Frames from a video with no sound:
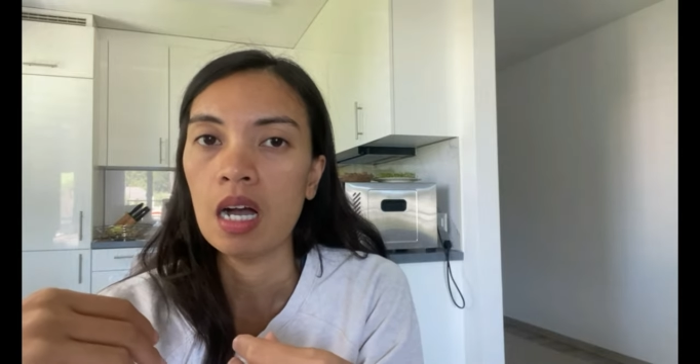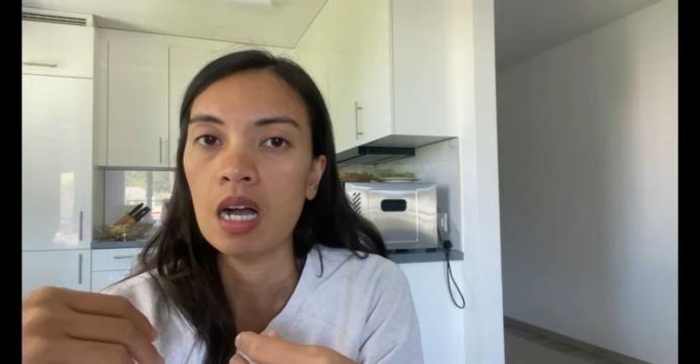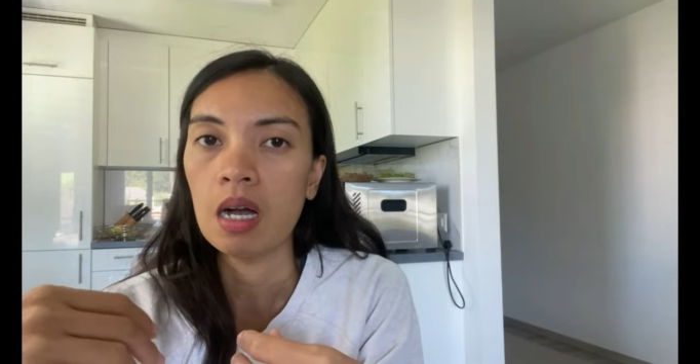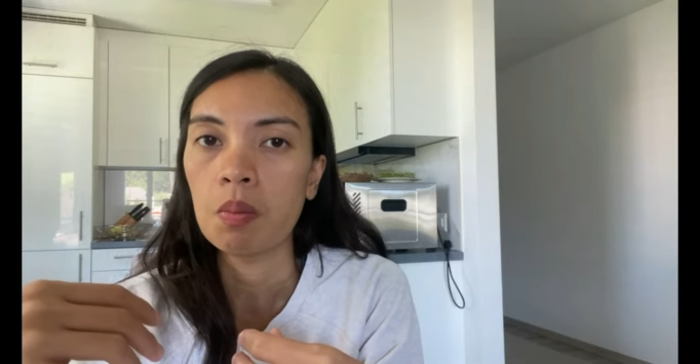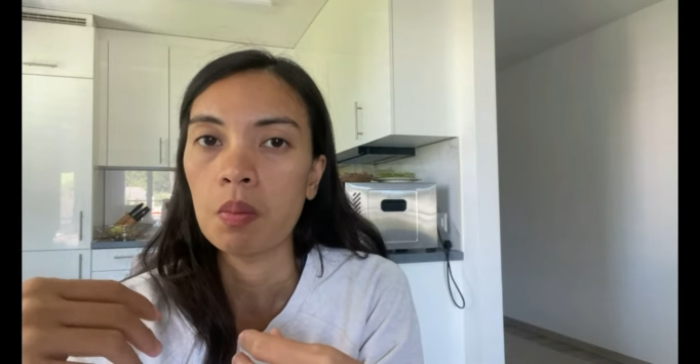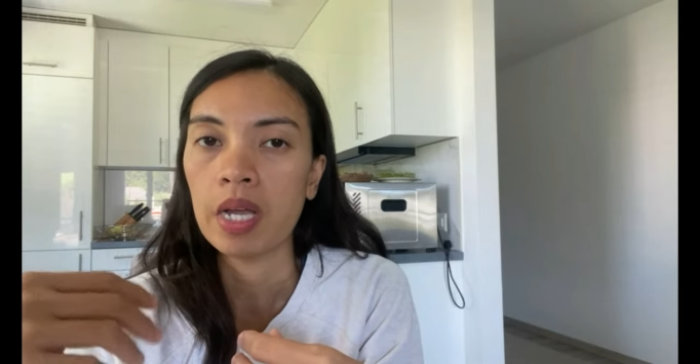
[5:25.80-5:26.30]

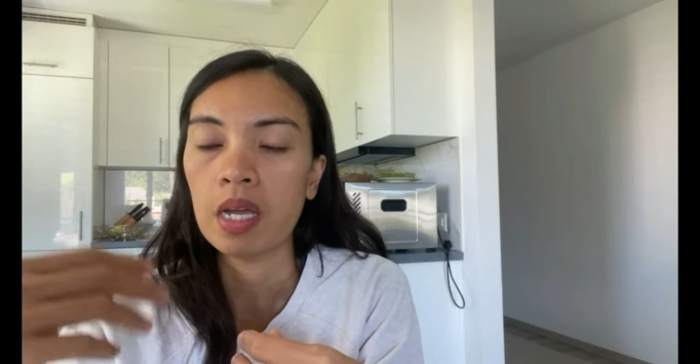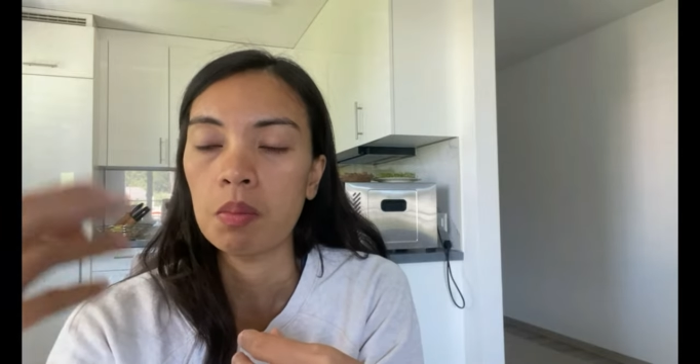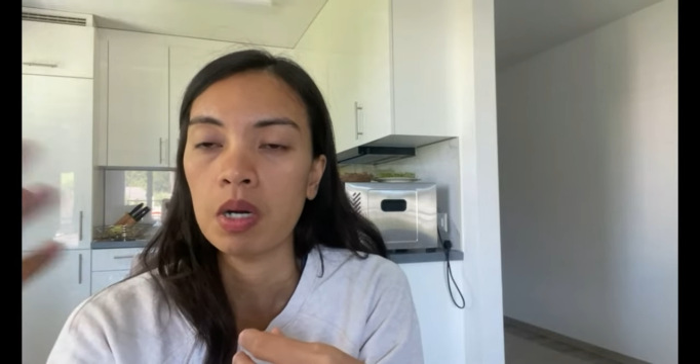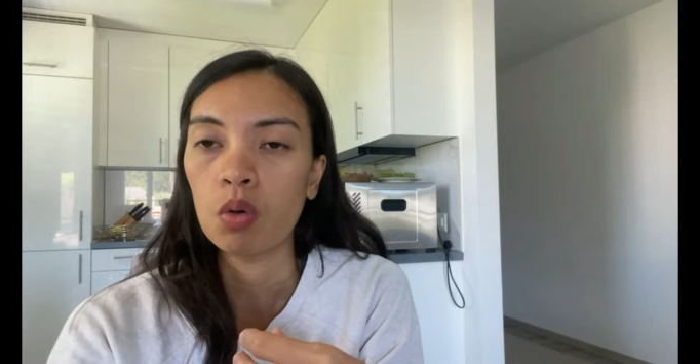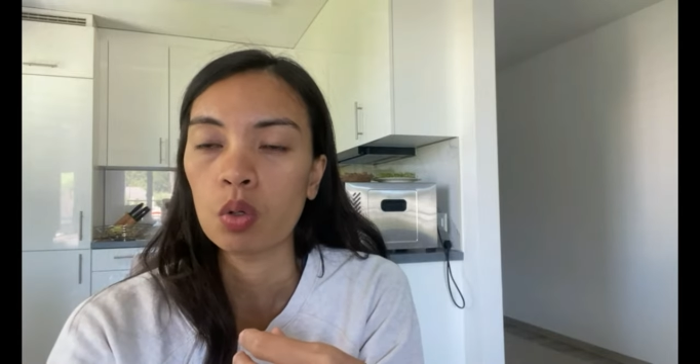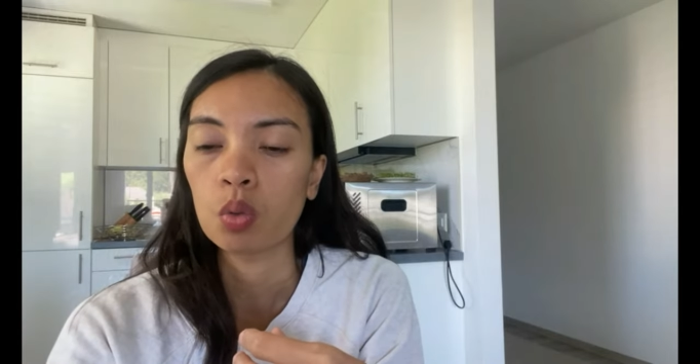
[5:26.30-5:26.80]
I
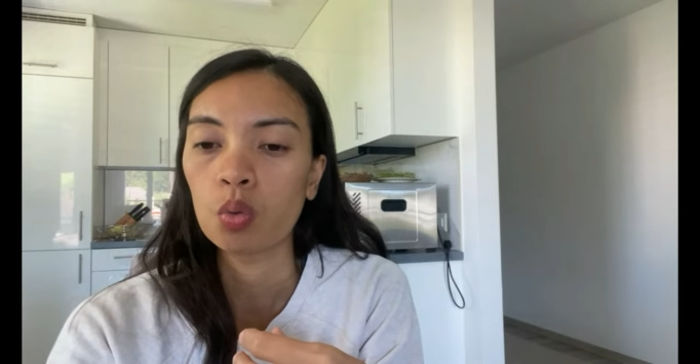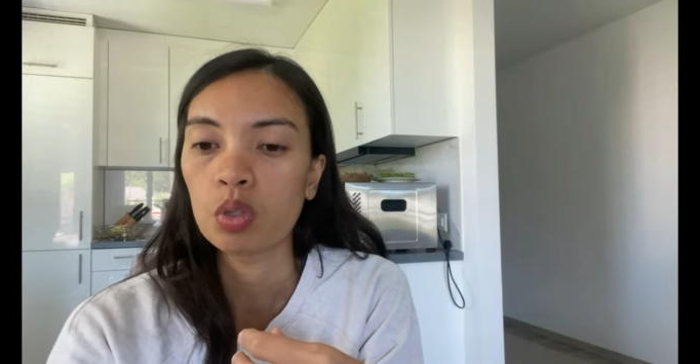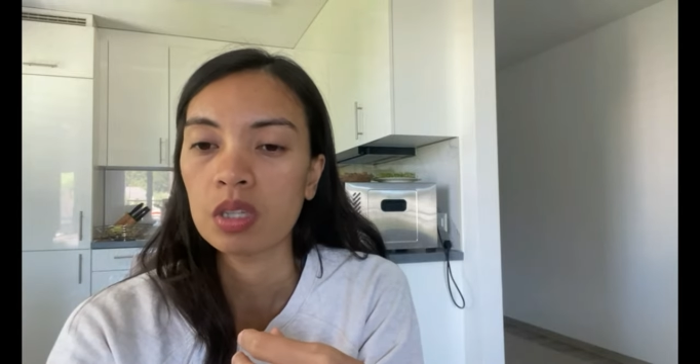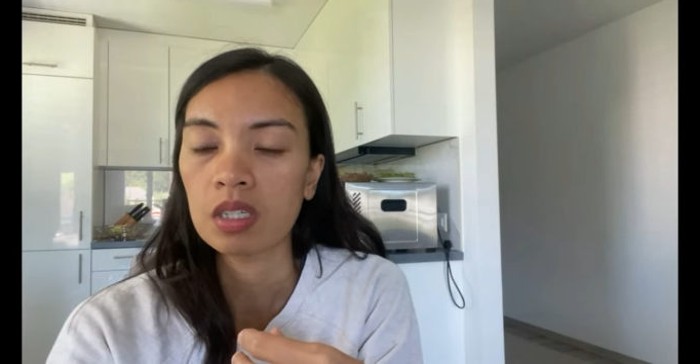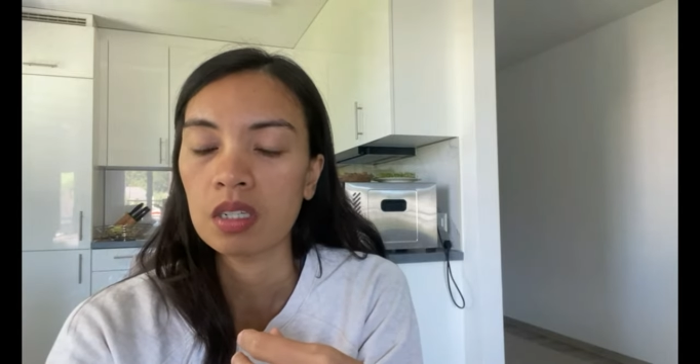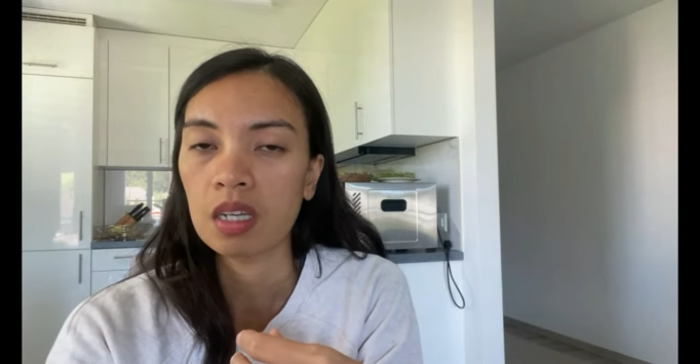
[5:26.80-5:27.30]
have a
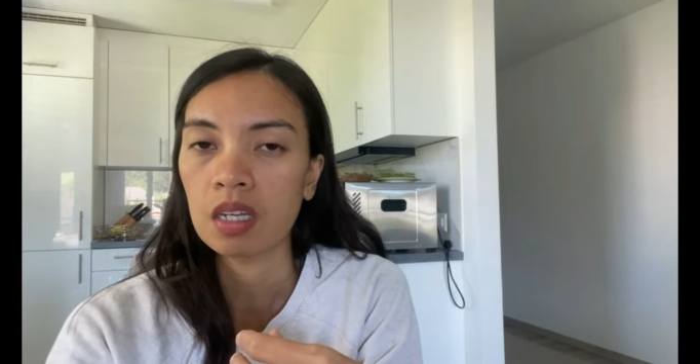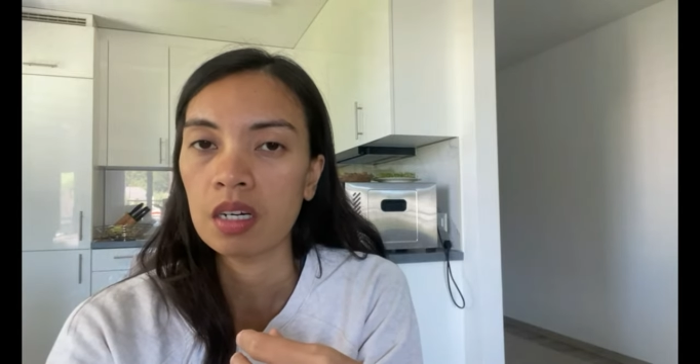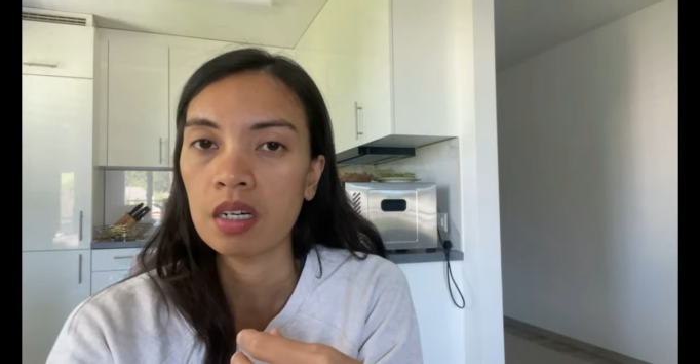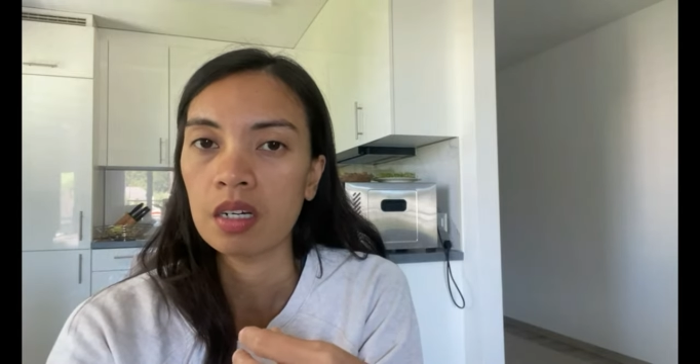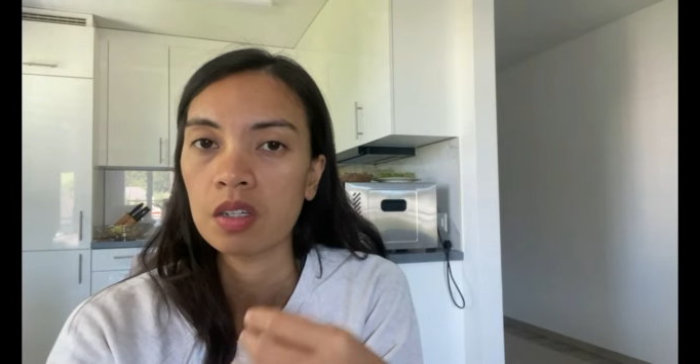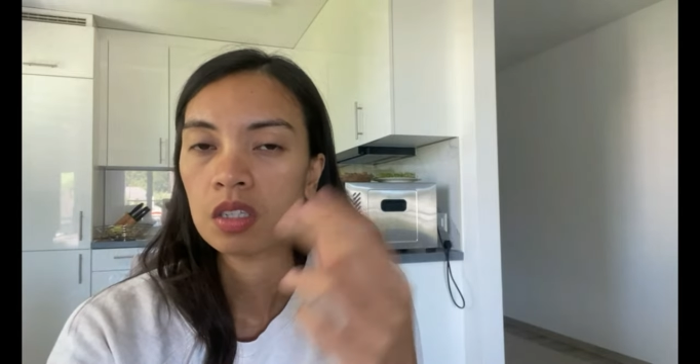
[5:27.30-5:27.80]
Urkunde there,